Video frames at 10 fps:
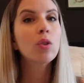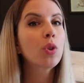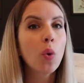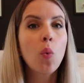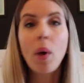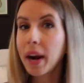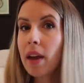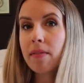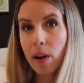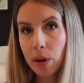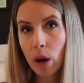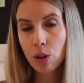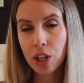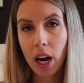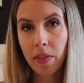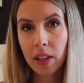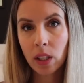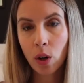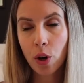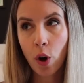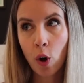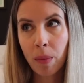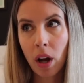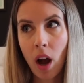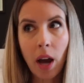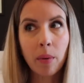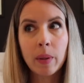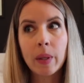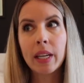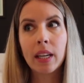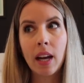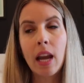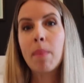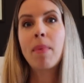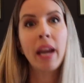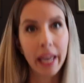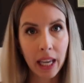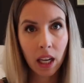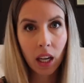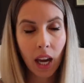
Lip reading: So when I found out she had this sarcoma, I was in a panic.